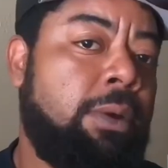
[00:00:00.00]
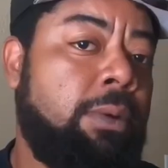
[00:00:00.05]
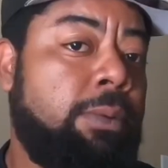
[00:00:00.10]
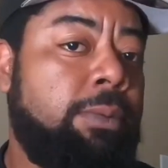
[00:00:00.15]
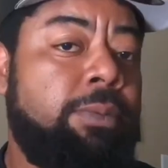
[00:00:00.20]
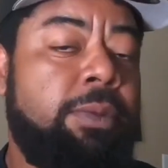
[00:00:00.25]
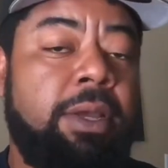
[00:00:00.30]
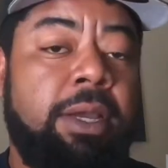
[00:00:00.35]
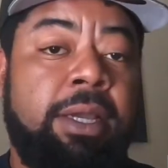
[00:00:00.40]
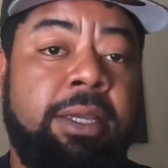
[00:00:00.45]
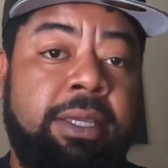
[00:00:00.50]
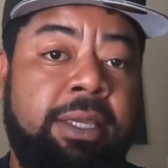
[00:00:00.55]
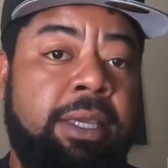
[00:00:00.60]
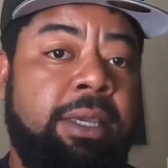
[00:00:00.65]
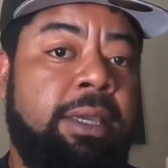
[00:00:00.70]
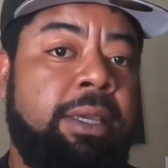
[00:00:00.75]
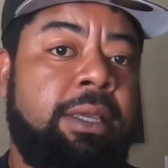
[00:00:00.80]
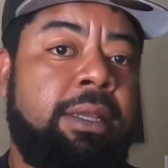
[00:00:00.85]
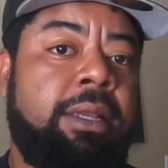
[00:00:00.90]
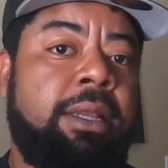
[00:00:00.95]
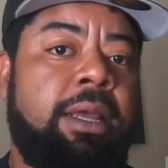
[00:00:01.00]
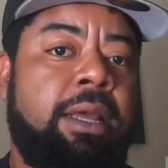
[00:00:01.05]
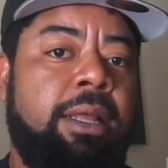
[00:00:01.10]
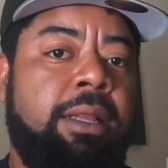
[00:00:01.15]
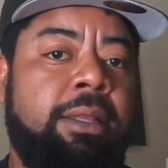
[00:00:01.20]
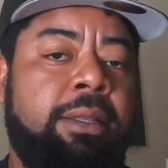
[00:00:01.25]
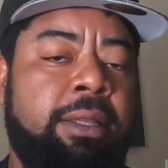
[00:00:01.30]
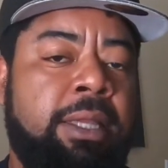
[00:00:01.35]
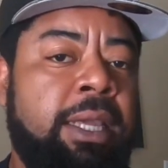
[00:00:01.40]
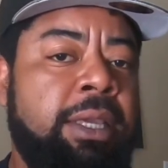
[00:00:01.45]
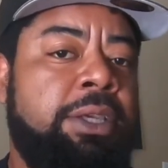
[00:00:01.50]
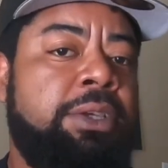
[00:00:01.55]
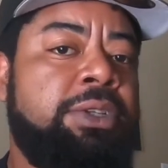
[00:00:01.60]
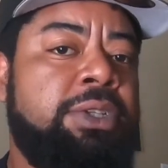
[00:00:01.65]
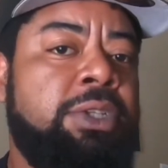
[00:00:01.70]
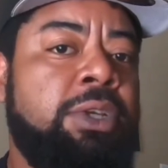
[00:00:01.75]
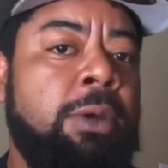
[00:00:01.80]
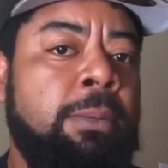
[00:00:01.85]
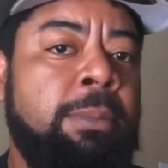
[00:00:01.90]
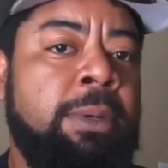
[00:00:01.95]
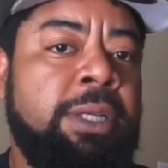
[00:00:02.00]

Again, thank you so much for